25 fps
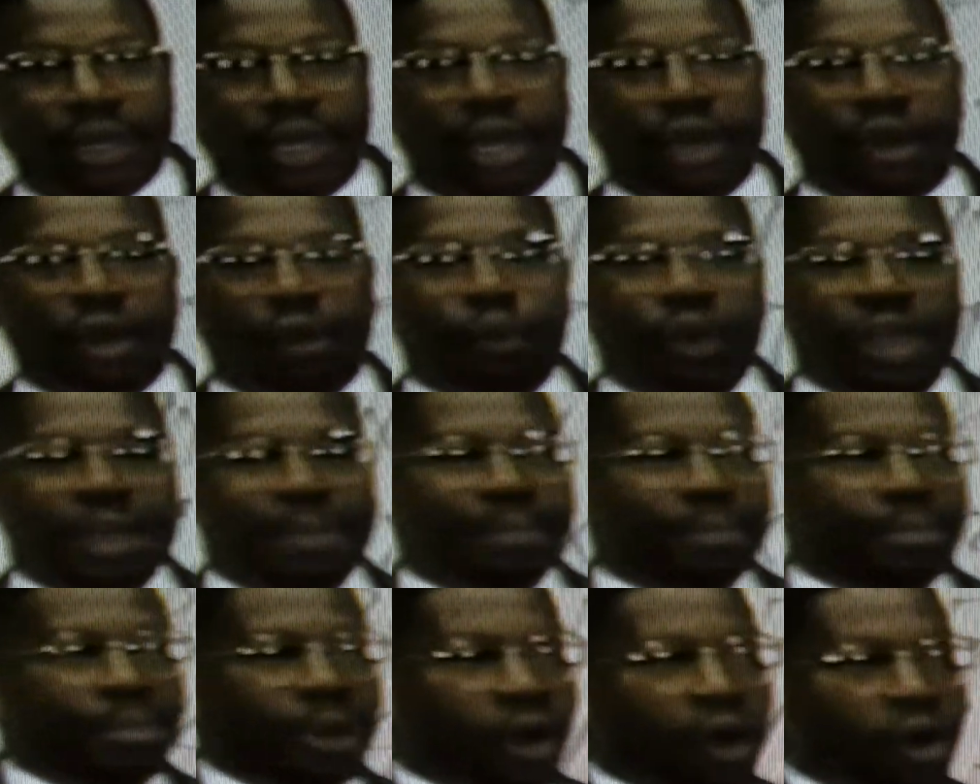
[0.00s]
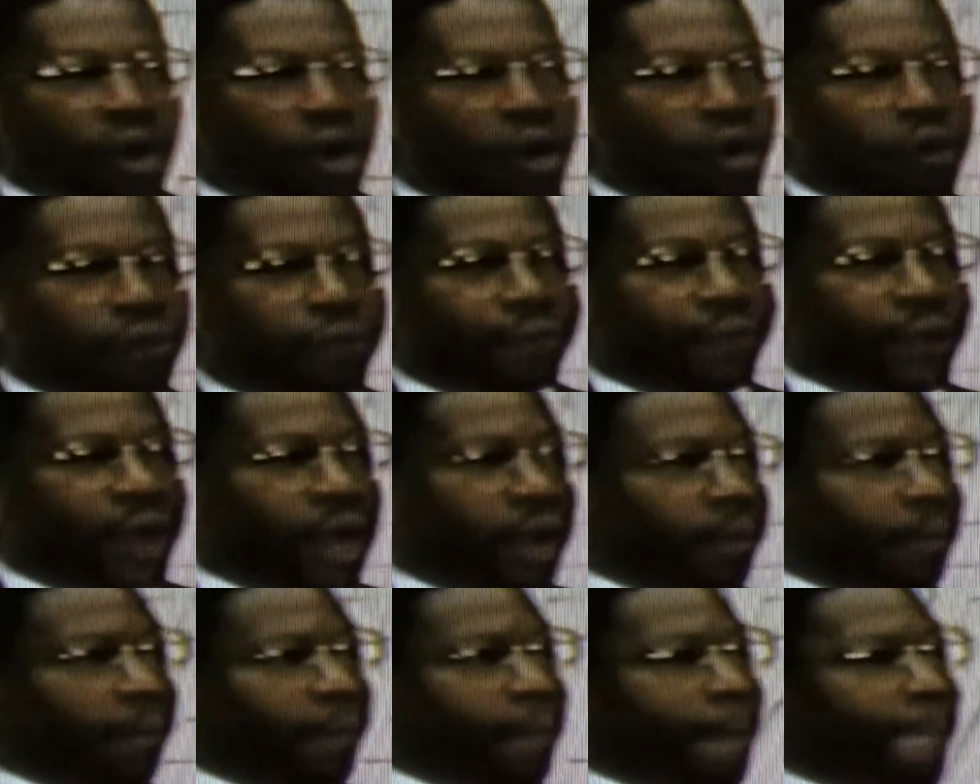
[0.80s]
We move
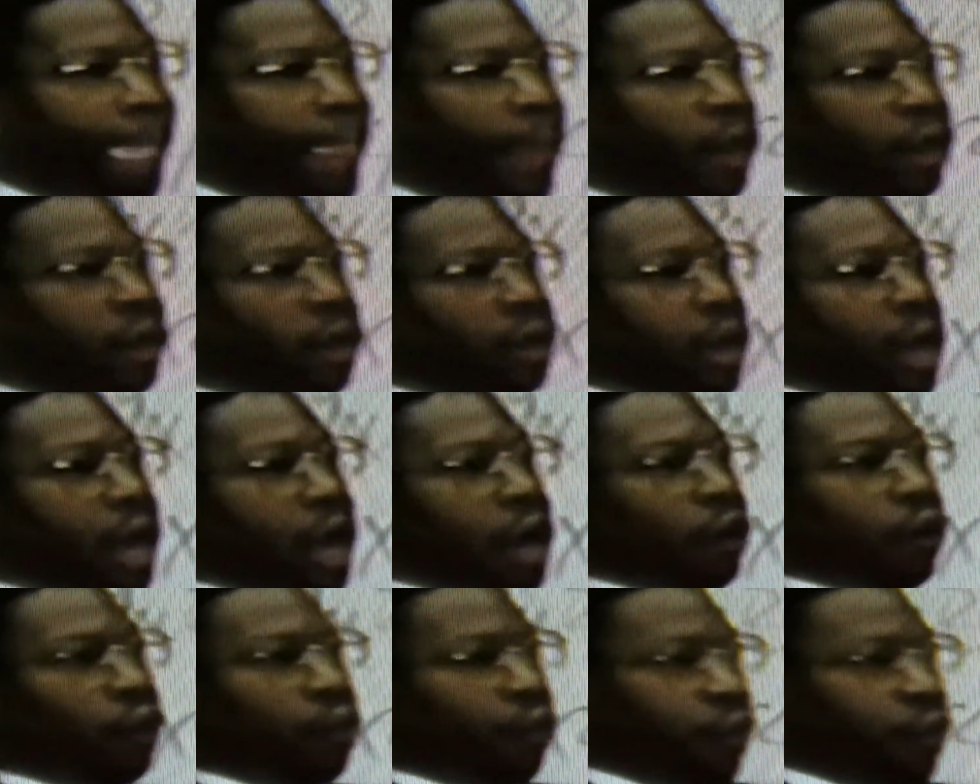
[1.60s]
from a